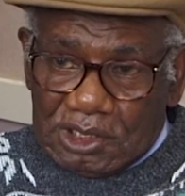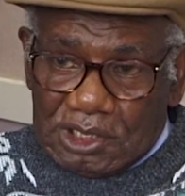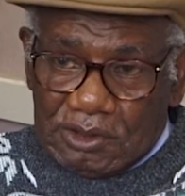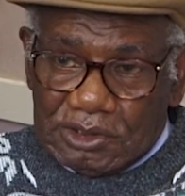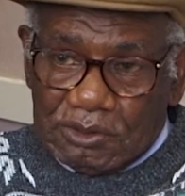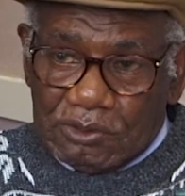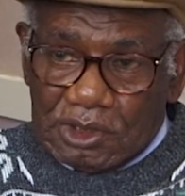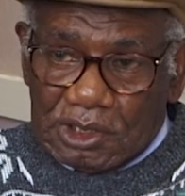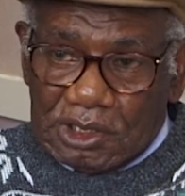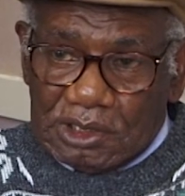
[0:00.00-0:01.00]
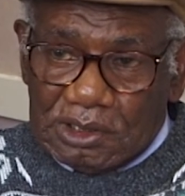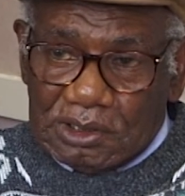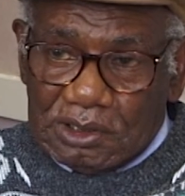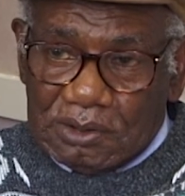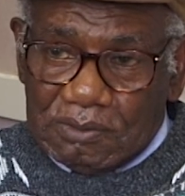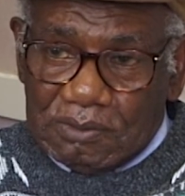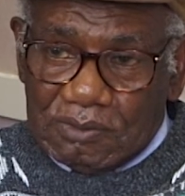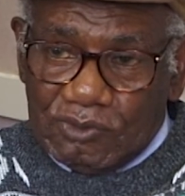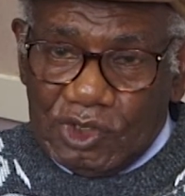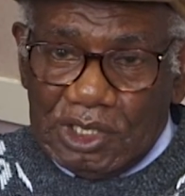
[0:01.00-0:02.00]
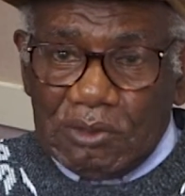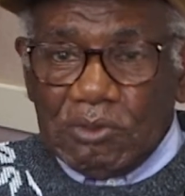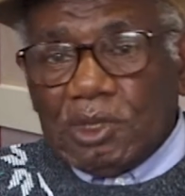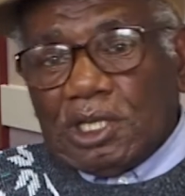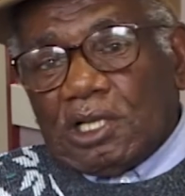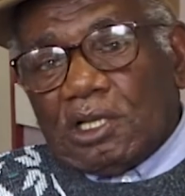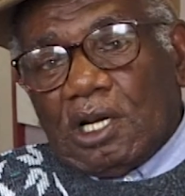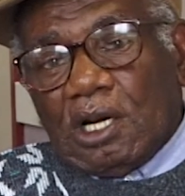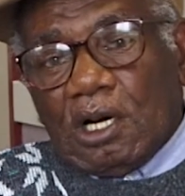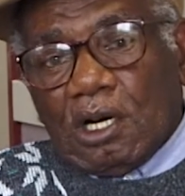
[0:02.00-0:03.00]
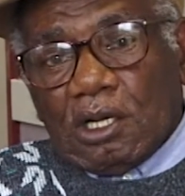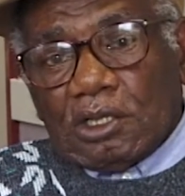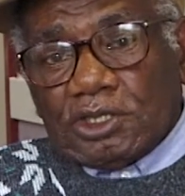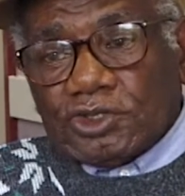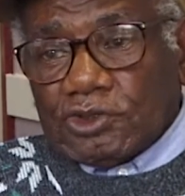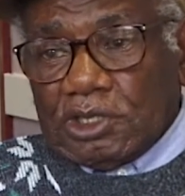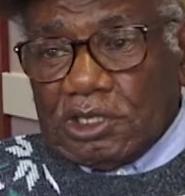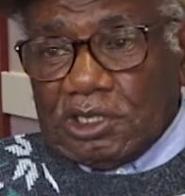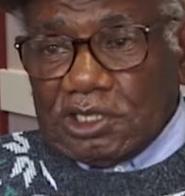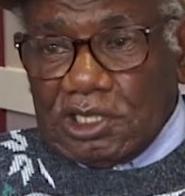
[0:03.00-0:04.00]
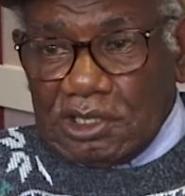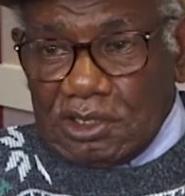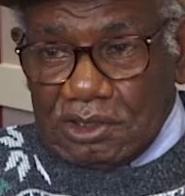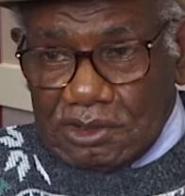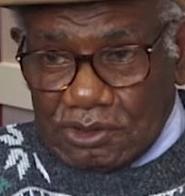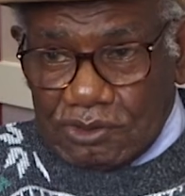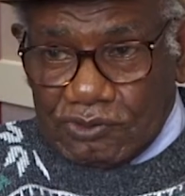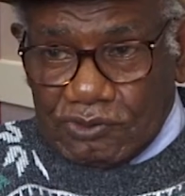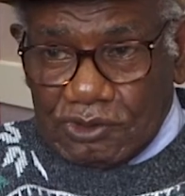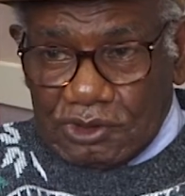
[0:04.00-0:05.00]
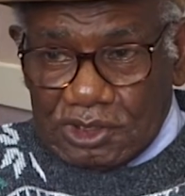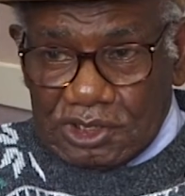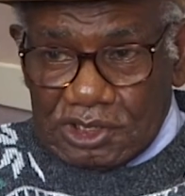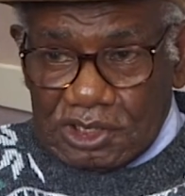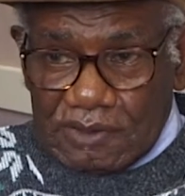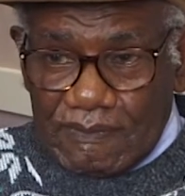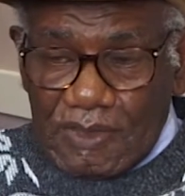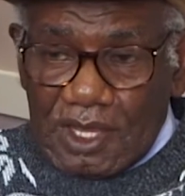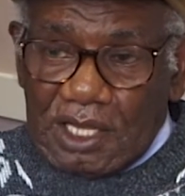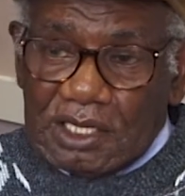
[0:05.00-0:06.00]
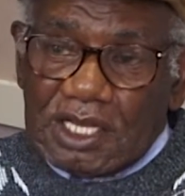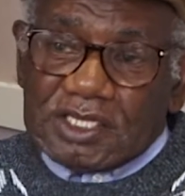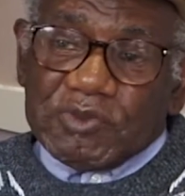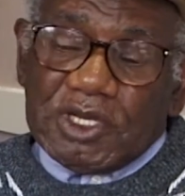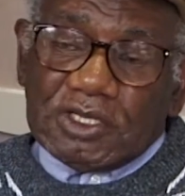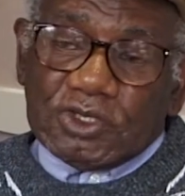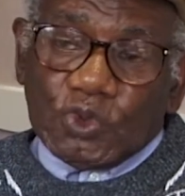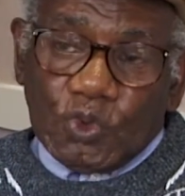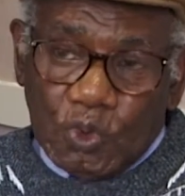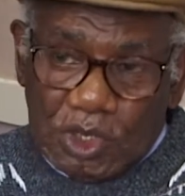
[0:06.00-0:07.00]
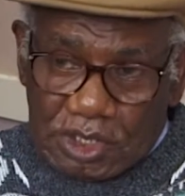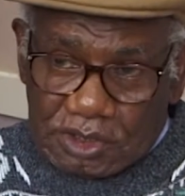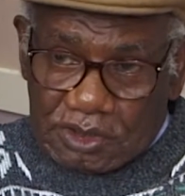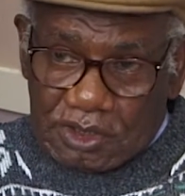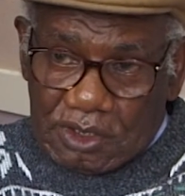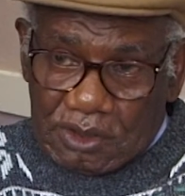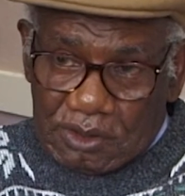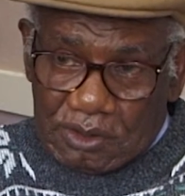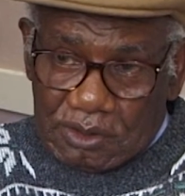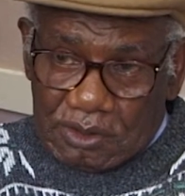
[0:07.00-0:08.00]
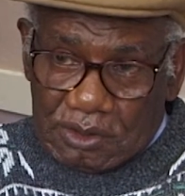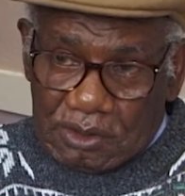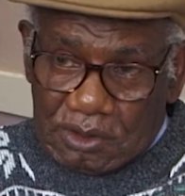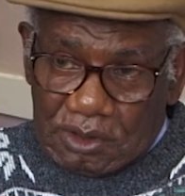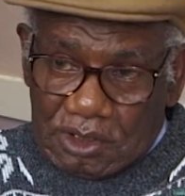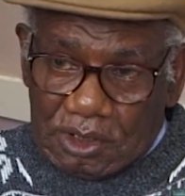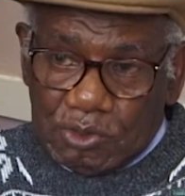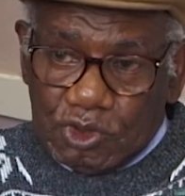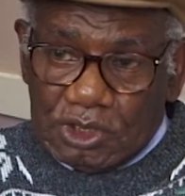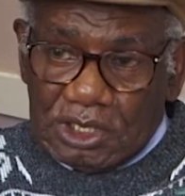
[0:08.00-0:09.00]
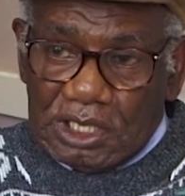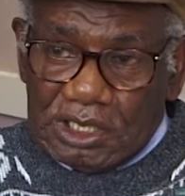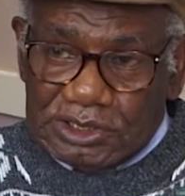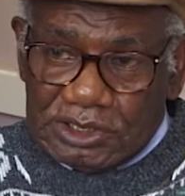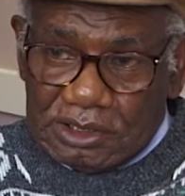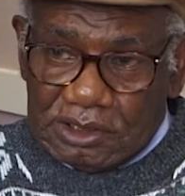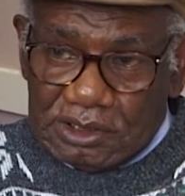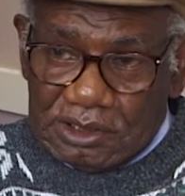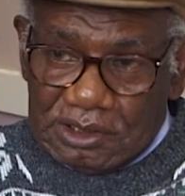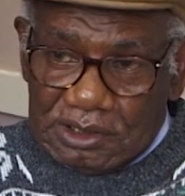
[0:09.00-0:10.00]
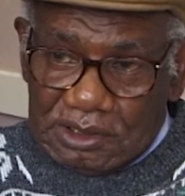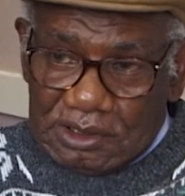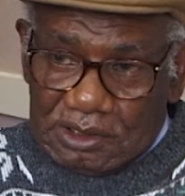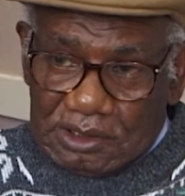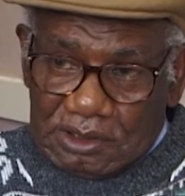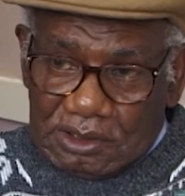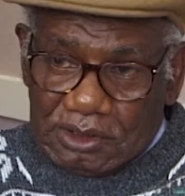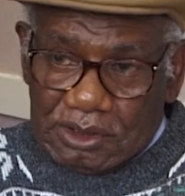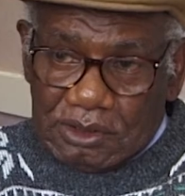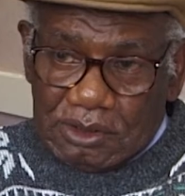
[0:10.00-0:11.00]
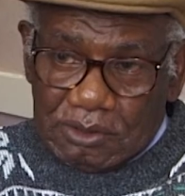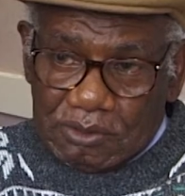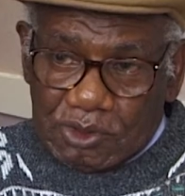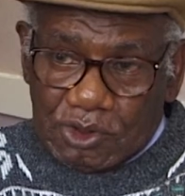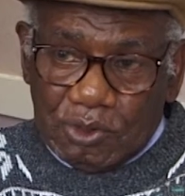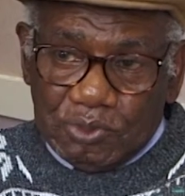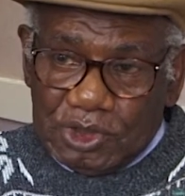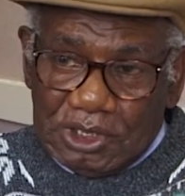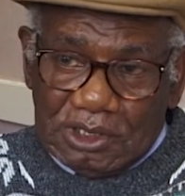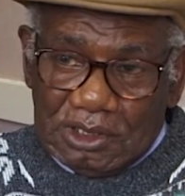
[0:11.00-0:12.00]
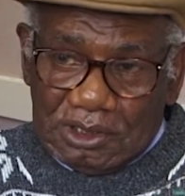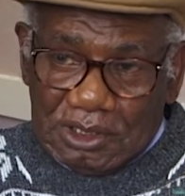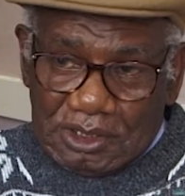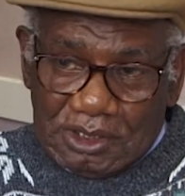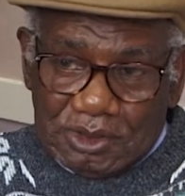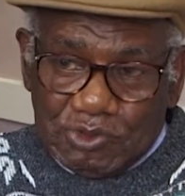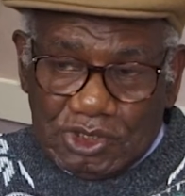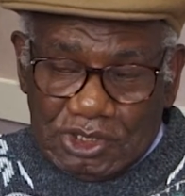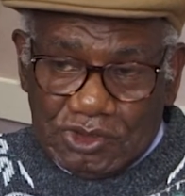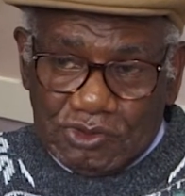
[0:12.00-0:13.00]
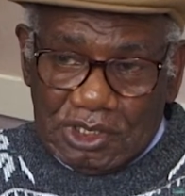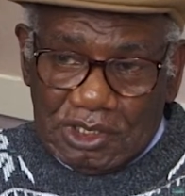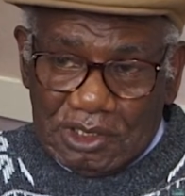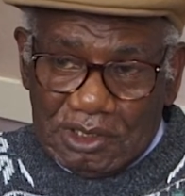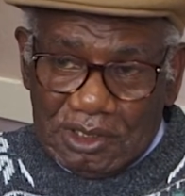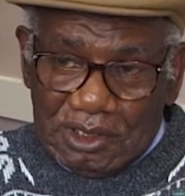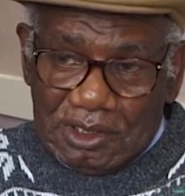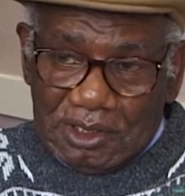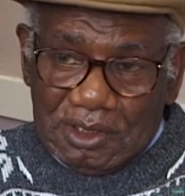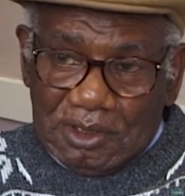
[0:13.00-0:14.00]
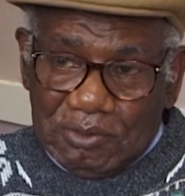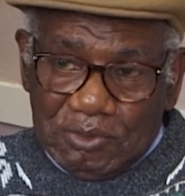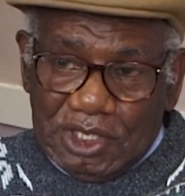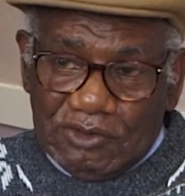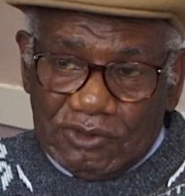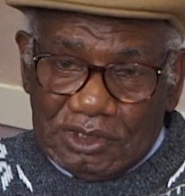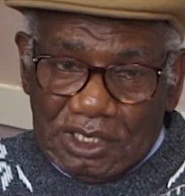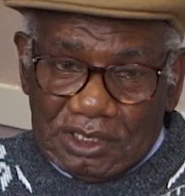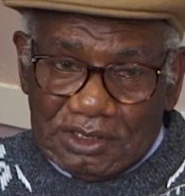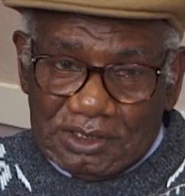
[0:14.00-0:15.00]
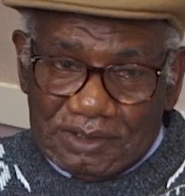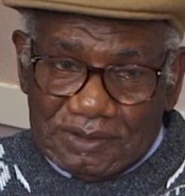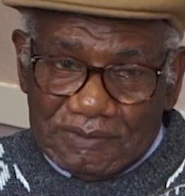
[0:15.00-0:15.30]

carriage and wagon where they build all the trains and so forth. And I spent 2 weeks there in board and lodging. The company that is British Rail pay for that.